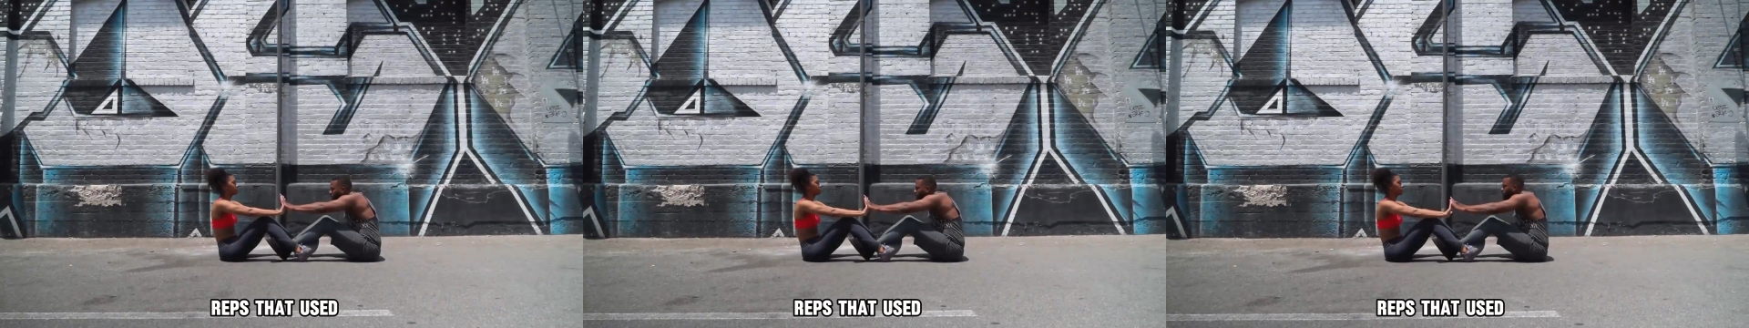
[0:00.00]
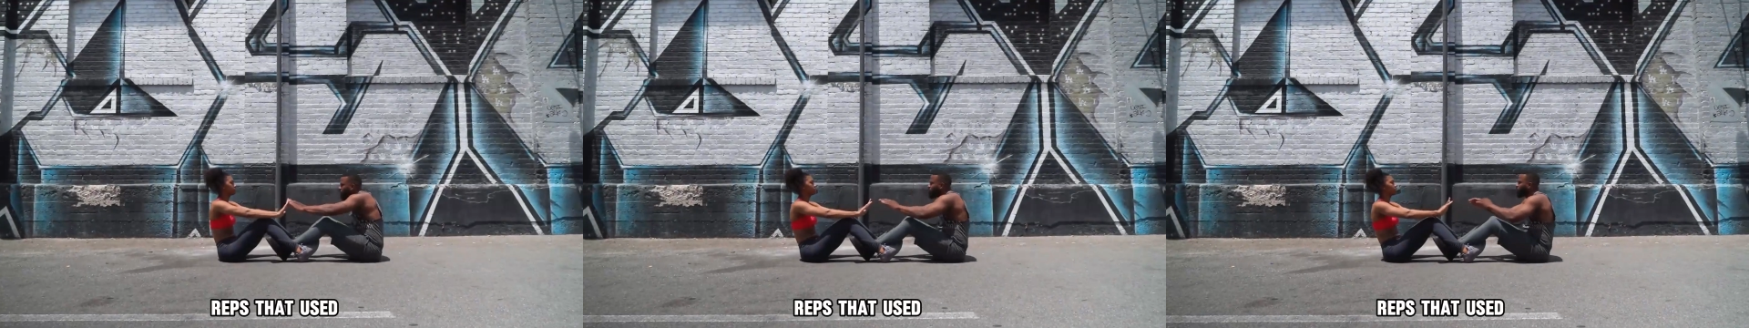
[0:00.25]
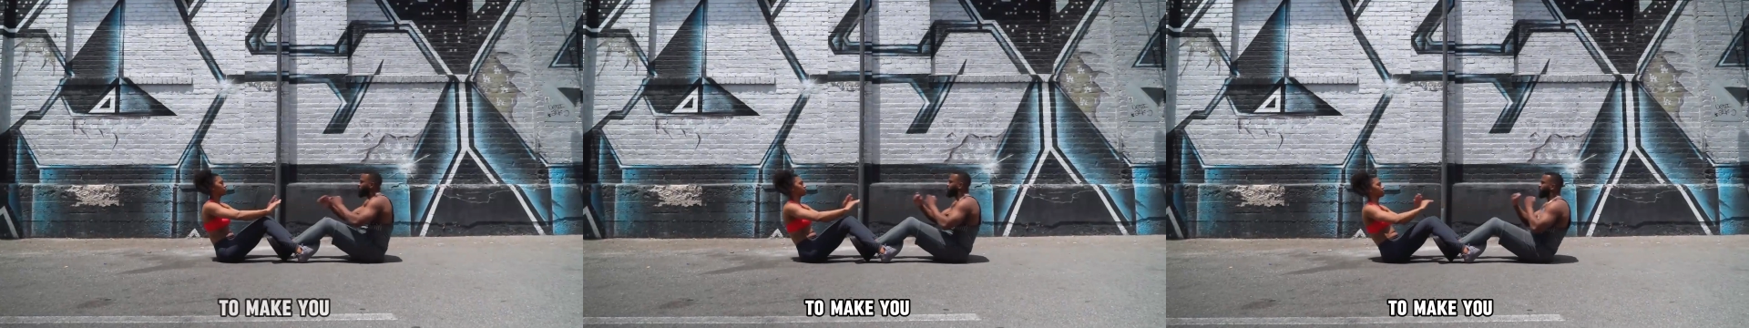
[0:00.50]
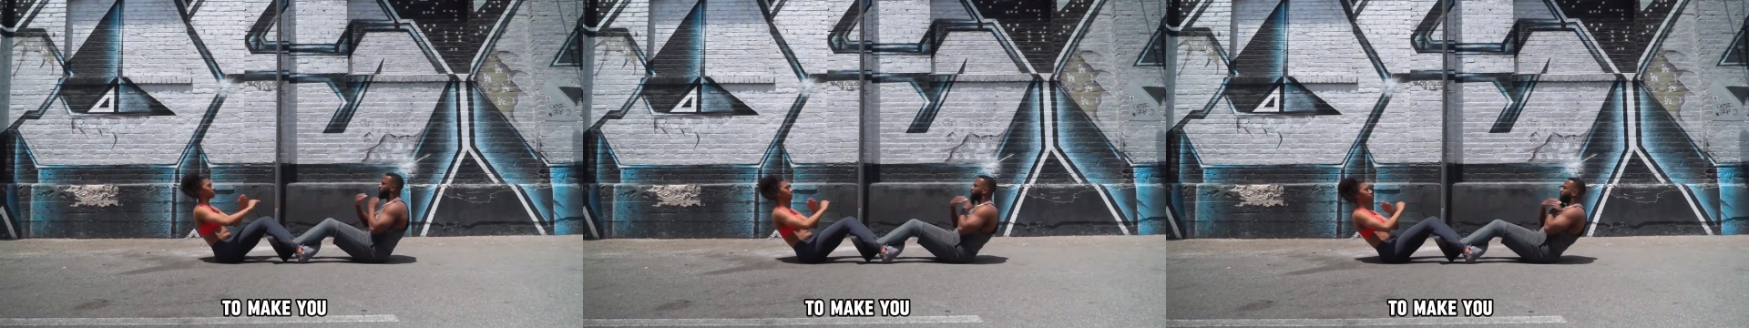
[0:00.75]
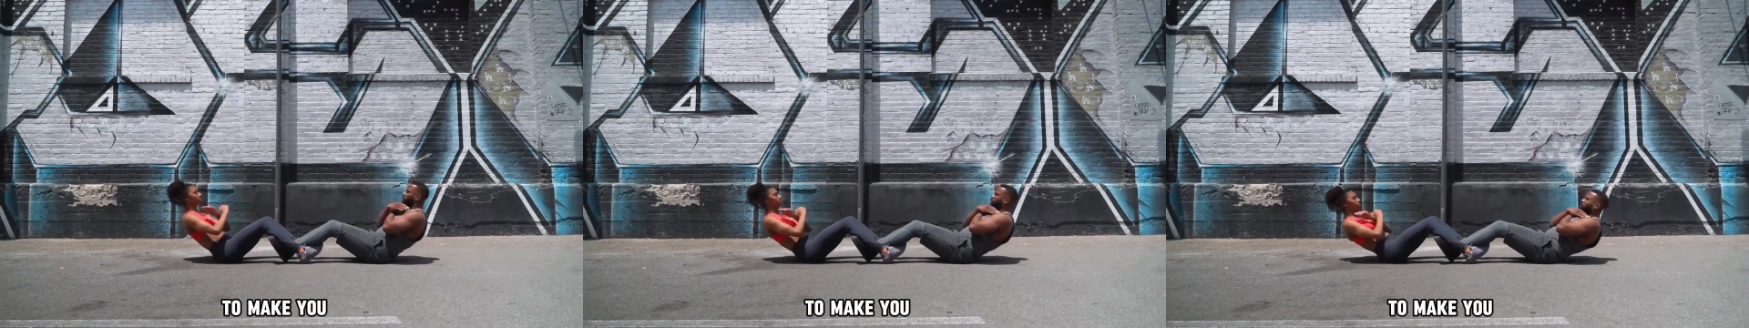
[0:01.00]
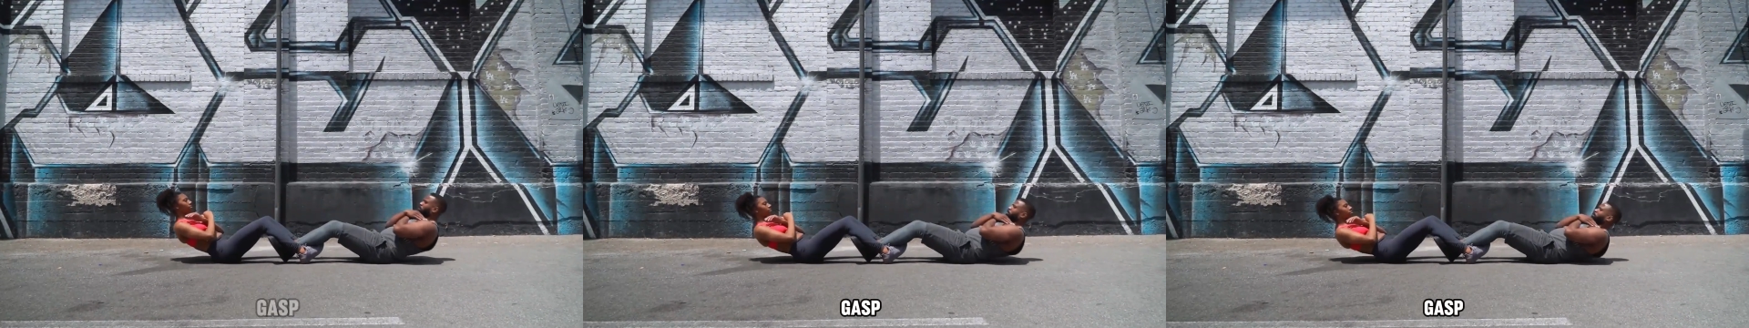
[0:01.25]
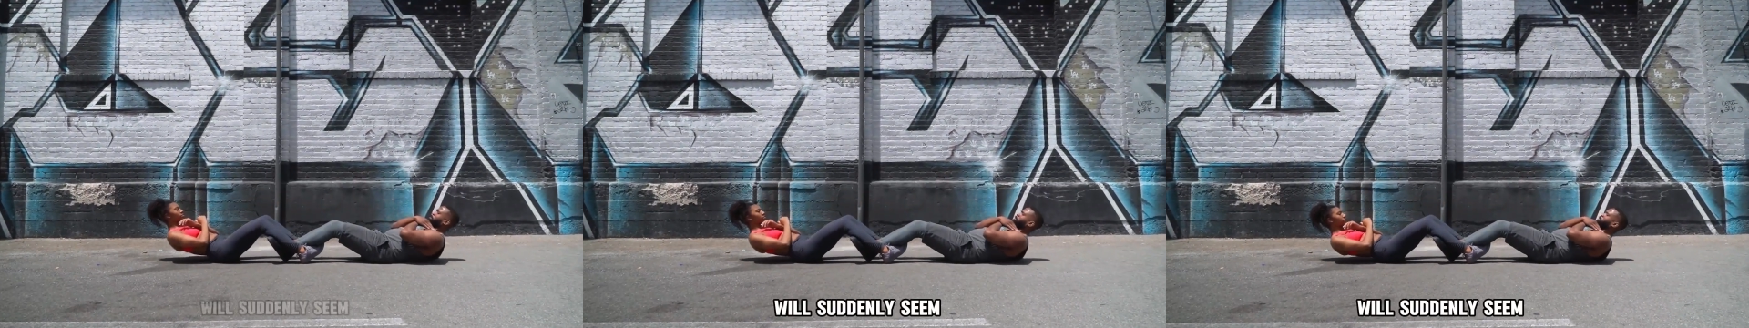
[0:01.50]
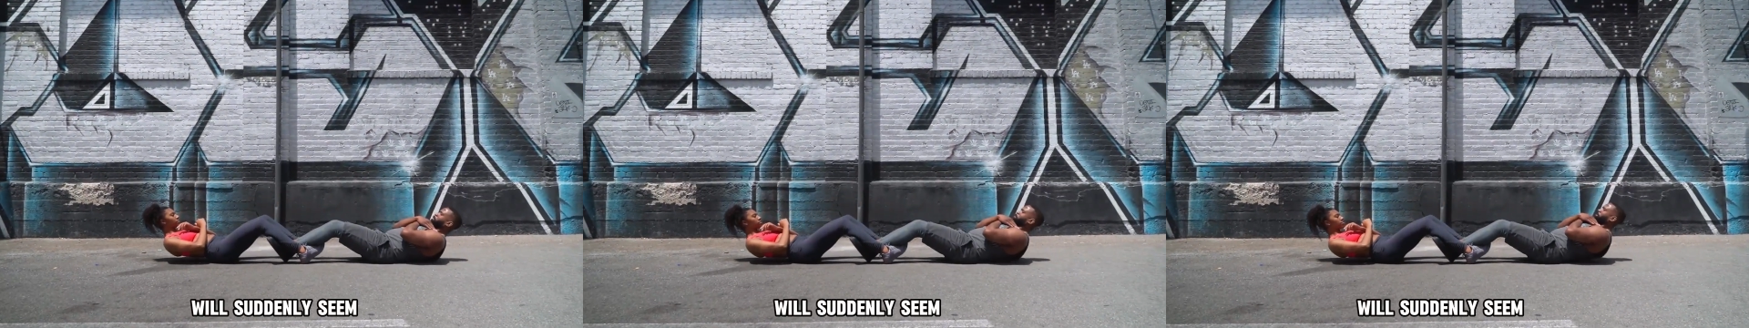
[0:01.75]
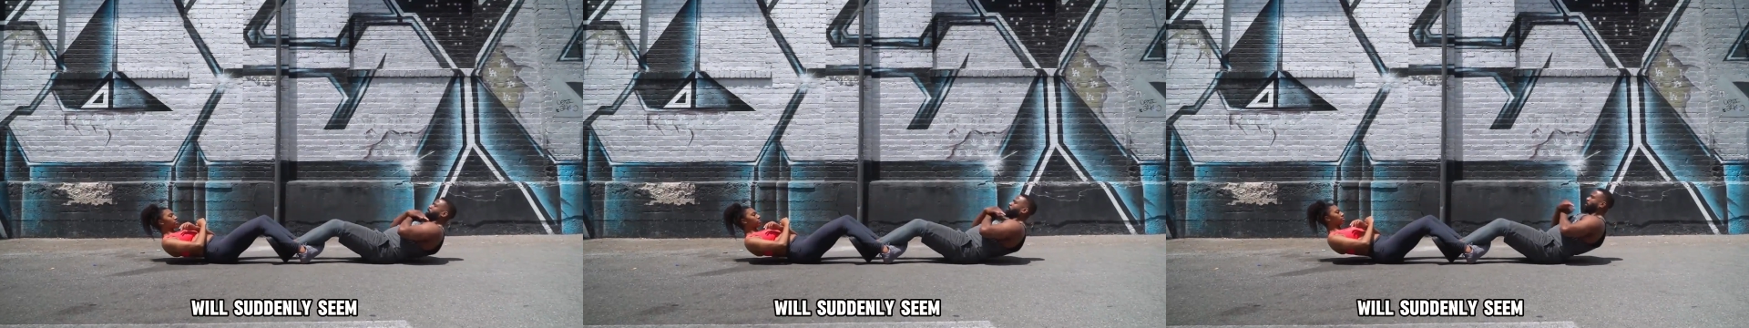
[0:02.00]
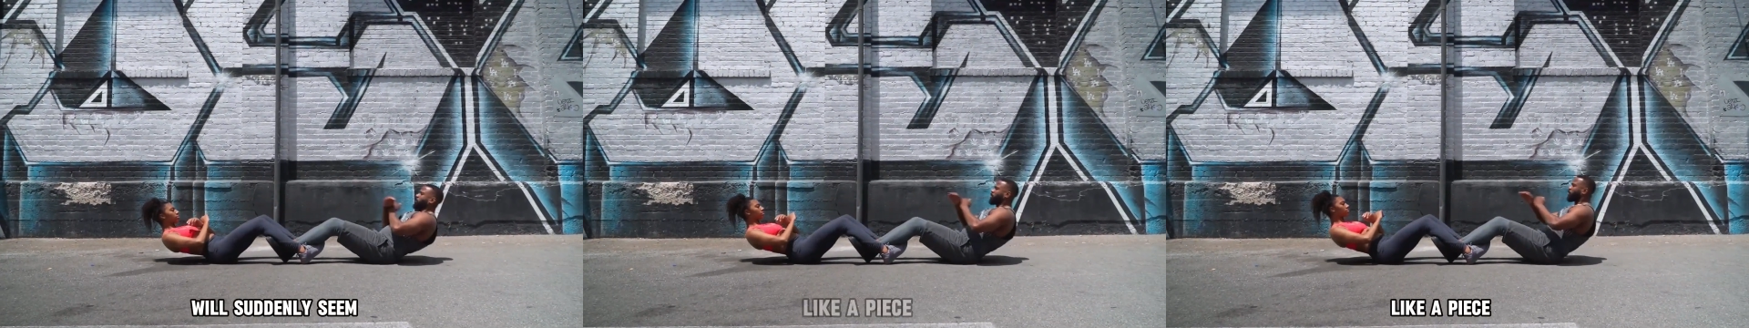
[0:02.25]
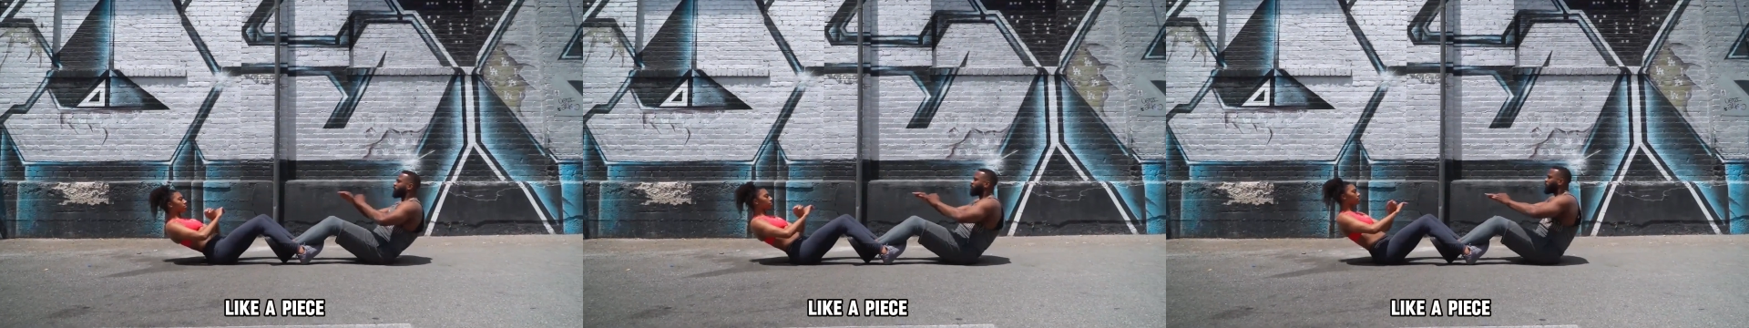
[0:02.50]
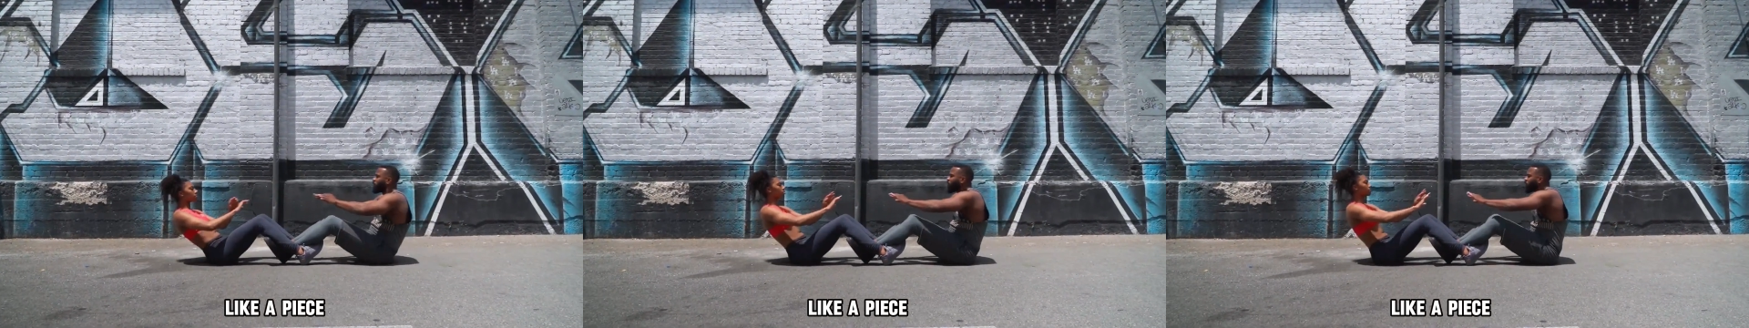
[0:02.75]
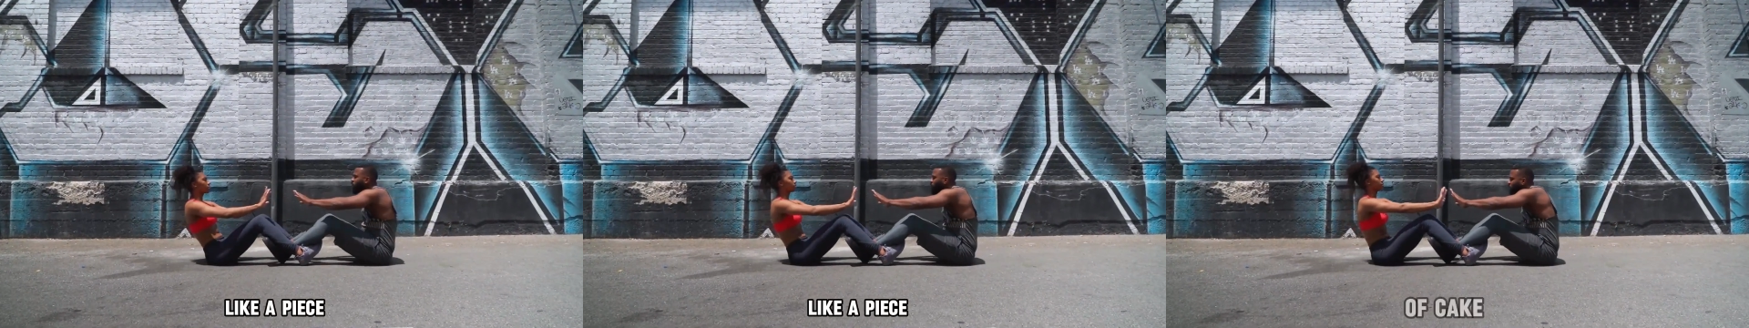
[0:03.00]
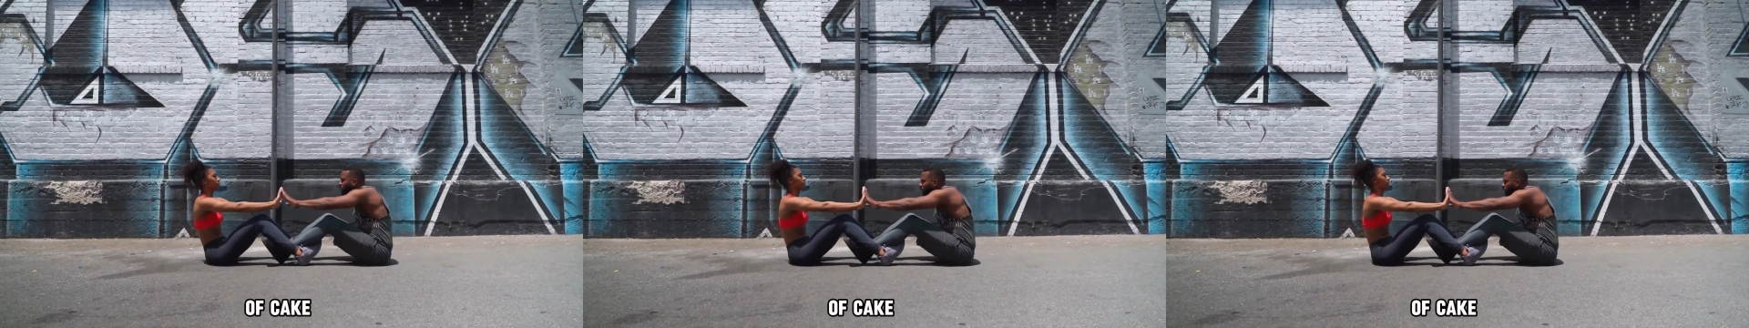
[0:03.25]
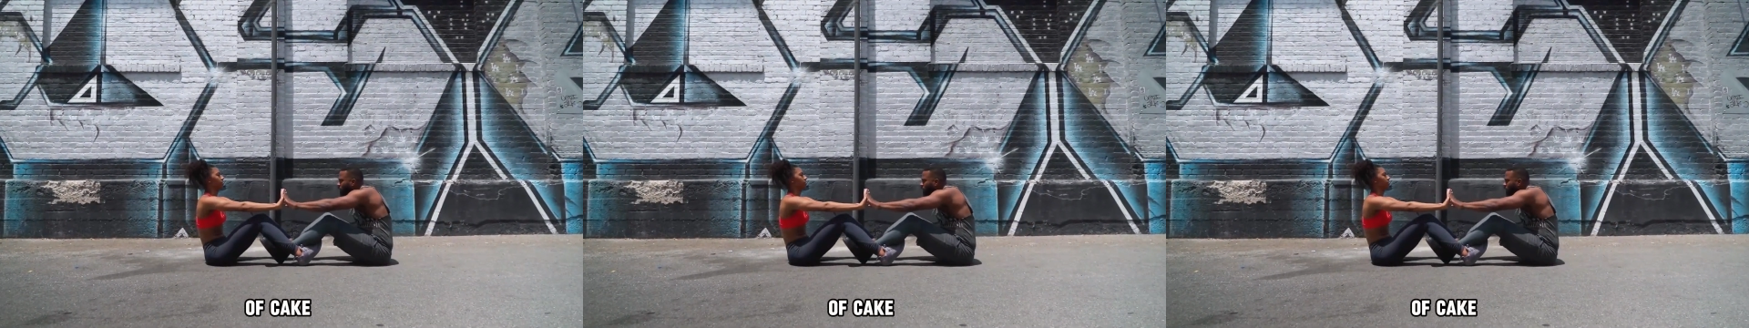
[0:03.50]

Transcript: [unreadable: no face in view]